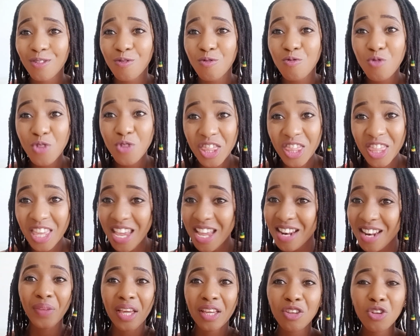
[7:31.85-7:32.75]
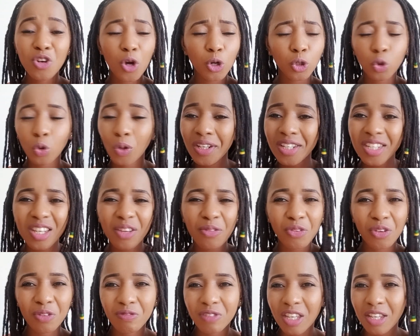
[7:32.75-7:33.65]
within
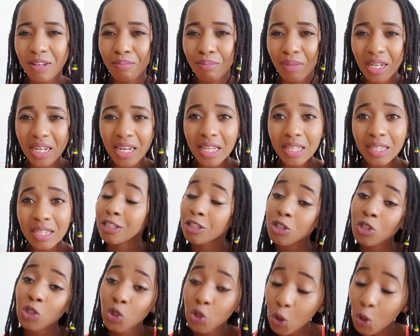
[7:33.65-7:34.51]
20-15 minutes,